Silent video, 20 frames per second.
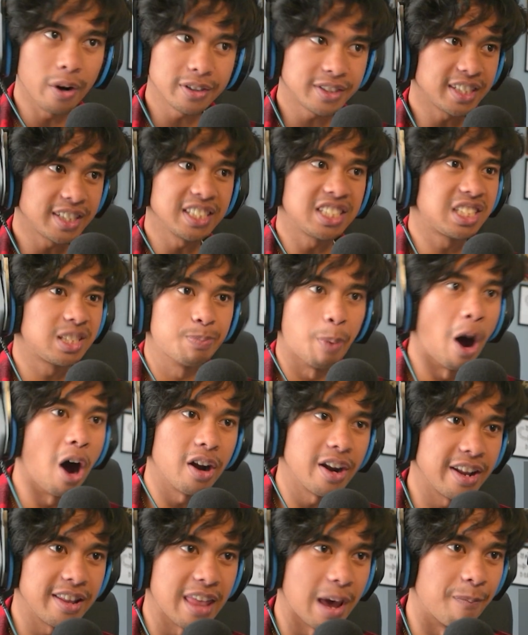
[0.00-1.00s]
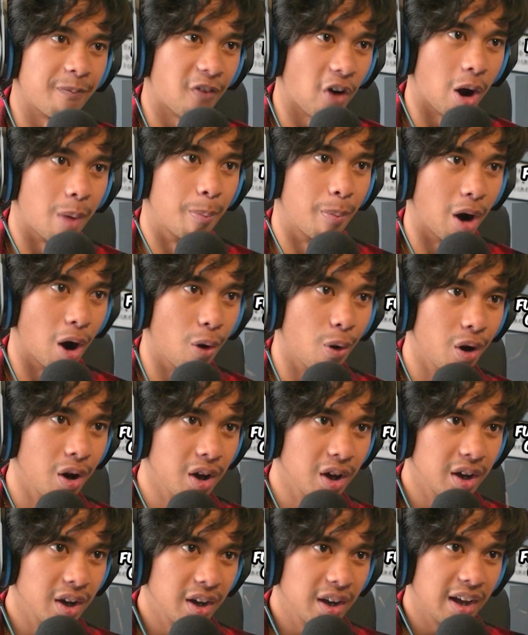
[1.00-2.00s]
is he spawning them from, bro?
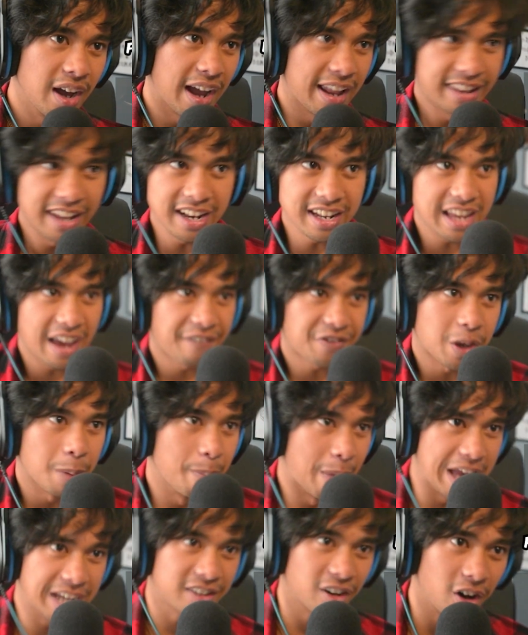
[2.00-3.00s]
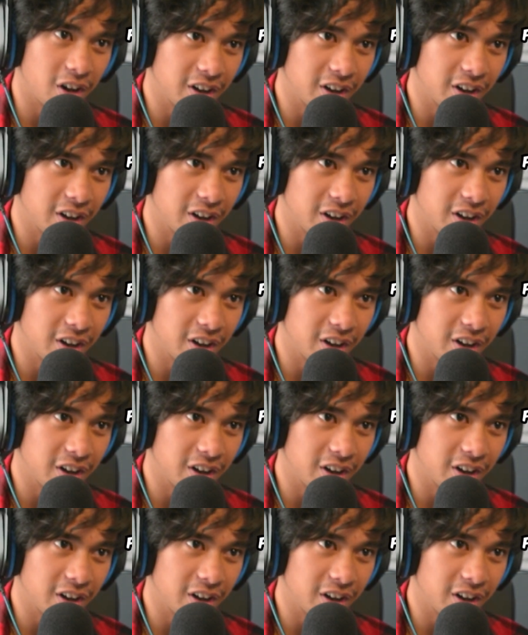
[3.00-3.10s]
And then he have to make all